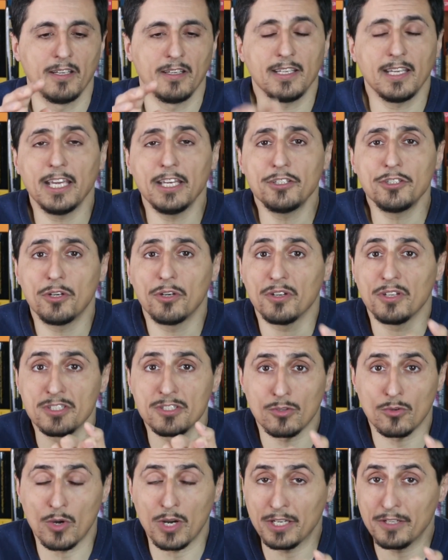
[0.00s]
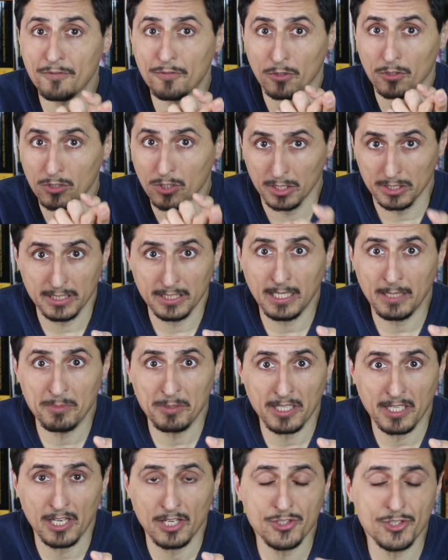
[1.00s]
Ktor is great for Kotlin
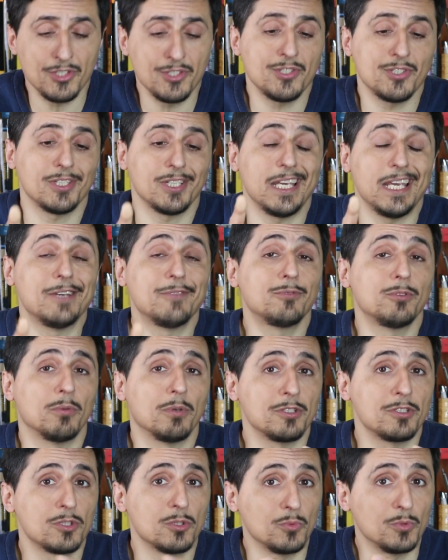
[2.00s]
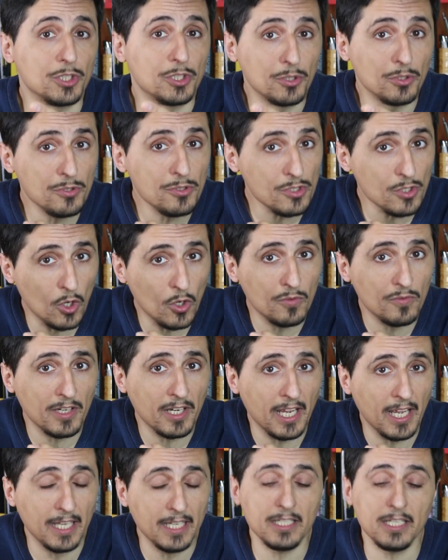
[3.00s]
applications if we want to reduce
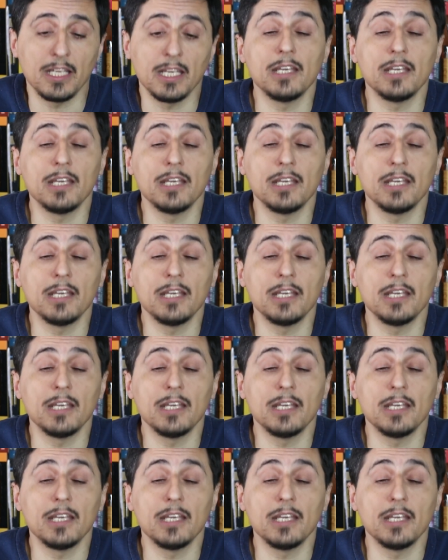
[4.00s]
overhead,